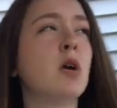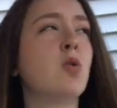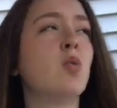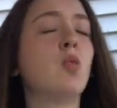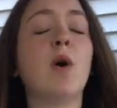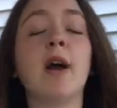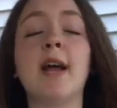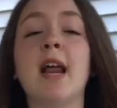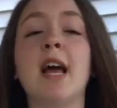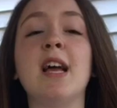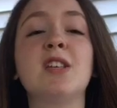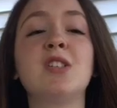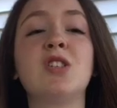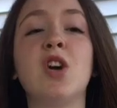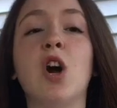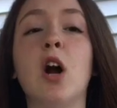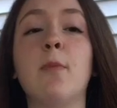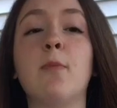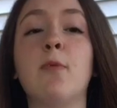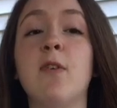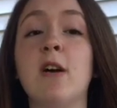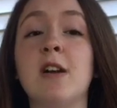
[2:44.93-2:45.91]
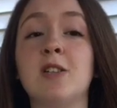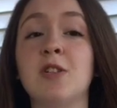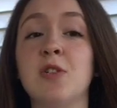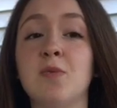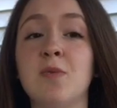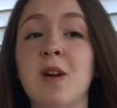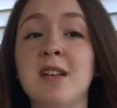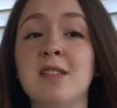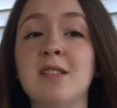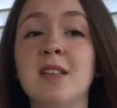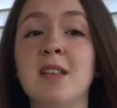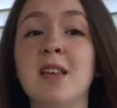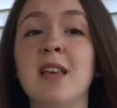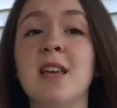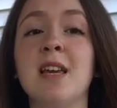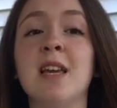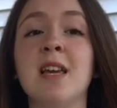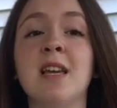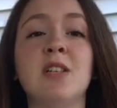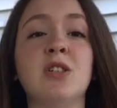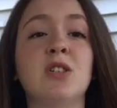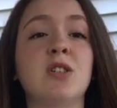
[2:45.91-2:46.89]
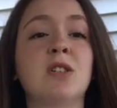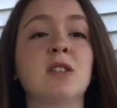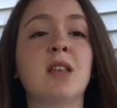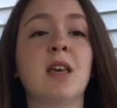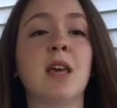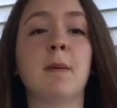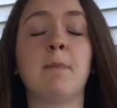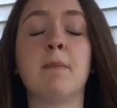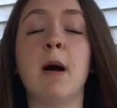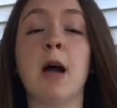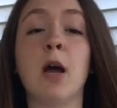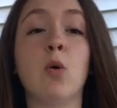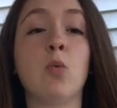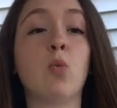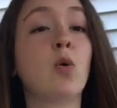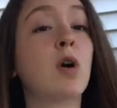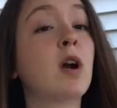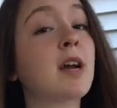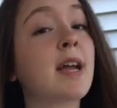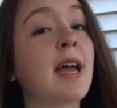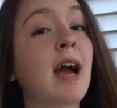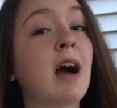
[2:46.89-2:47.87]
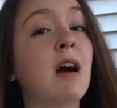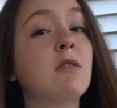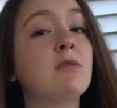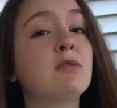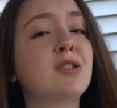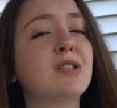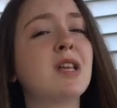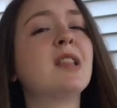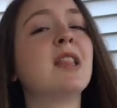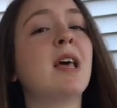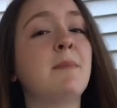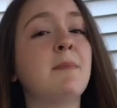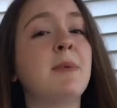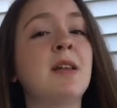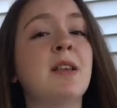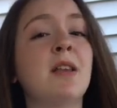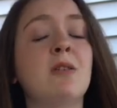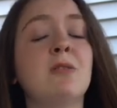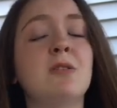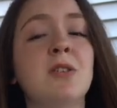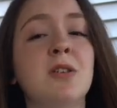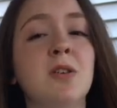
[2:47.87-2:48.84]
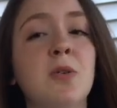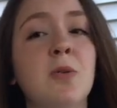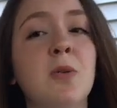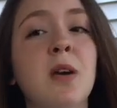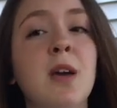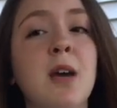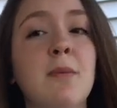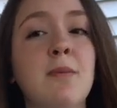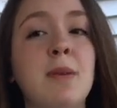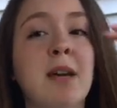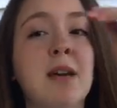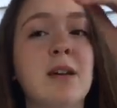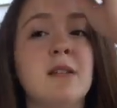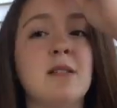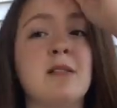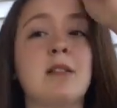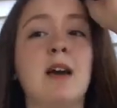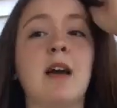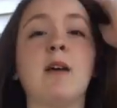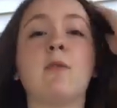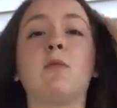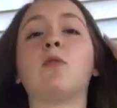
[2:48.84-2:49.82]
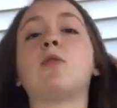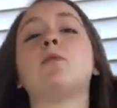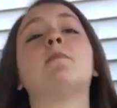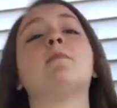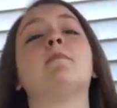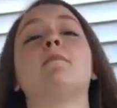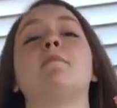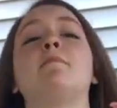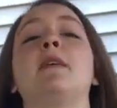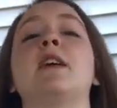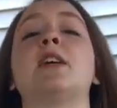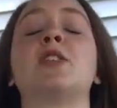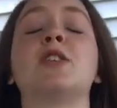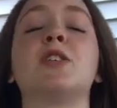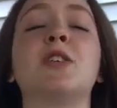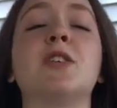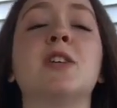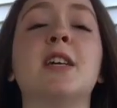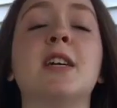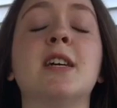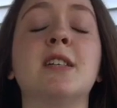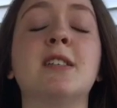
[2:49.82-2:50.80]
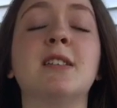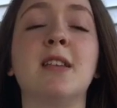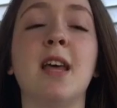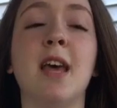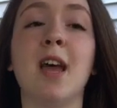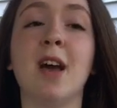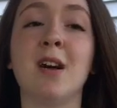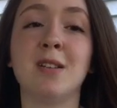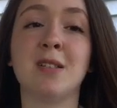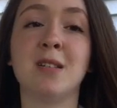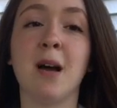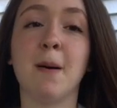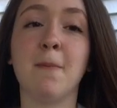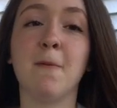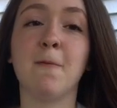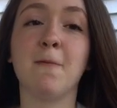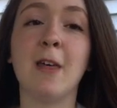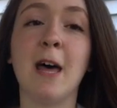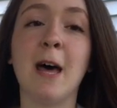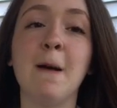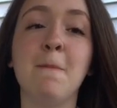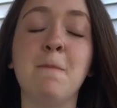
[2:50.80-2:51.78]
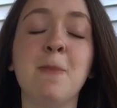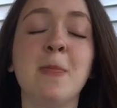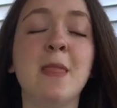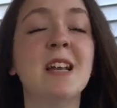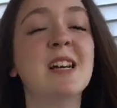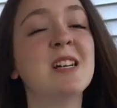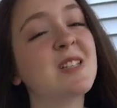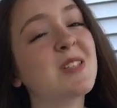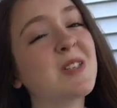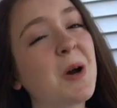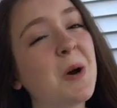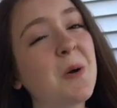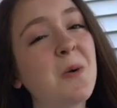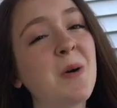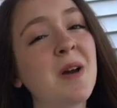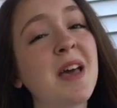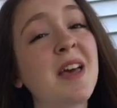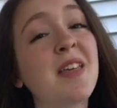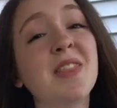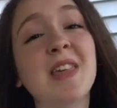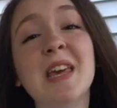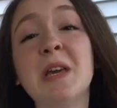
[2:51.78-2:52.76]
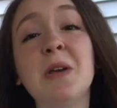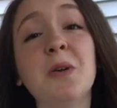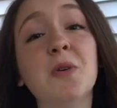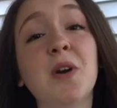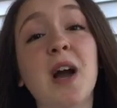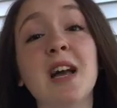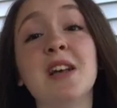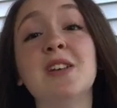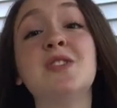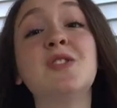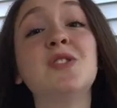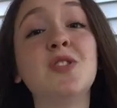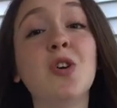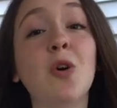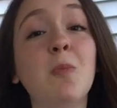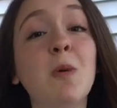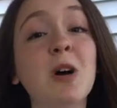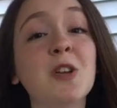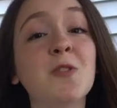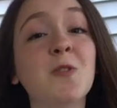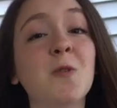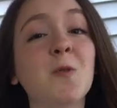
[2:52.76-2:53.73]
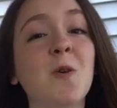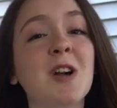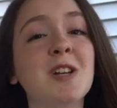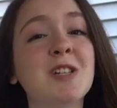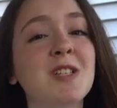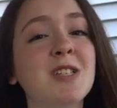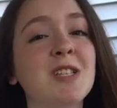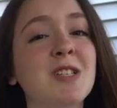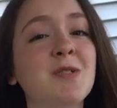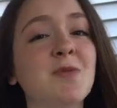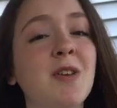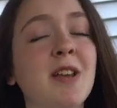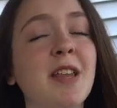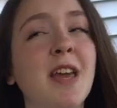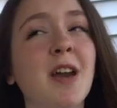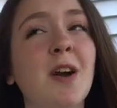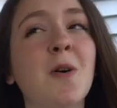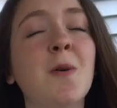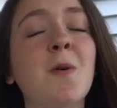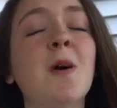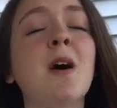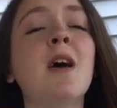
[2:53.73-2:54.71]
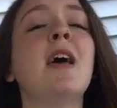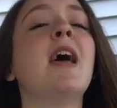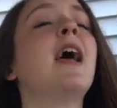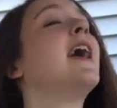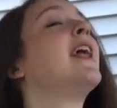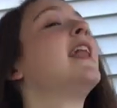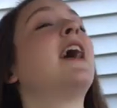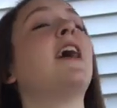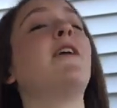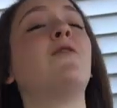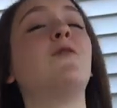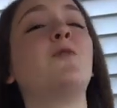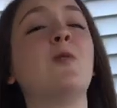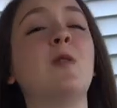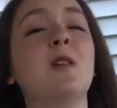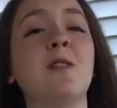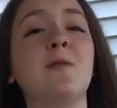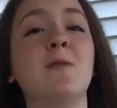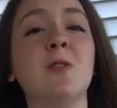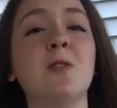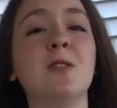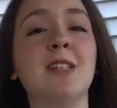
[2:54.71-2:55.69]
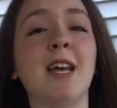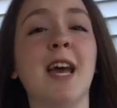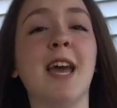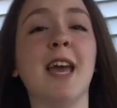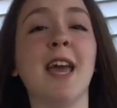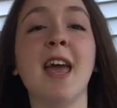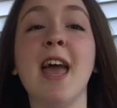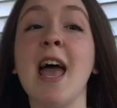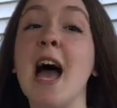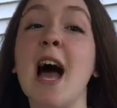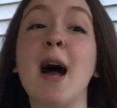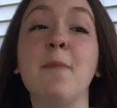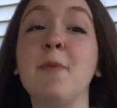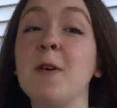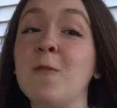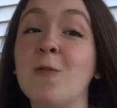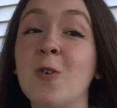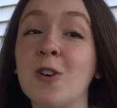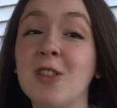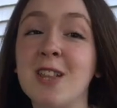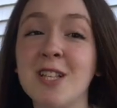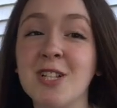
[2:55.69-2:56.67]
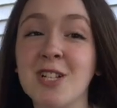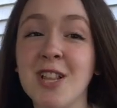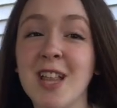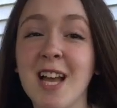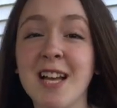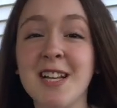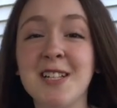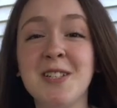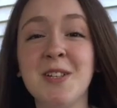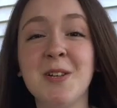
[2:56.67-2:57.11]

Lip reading: when I start professional wrestling and just like my workouts, let me know too, because I will make sure to stay on top of that. So thank you guys so much for watching this video, and have a wonderful day. Happy 4th of July